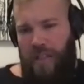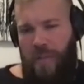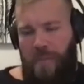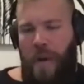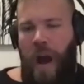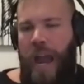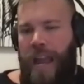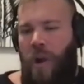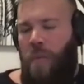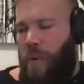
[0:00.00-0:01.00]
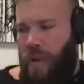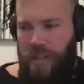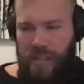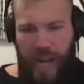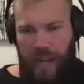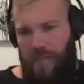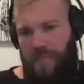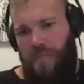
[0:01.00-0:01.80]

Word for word: some high output second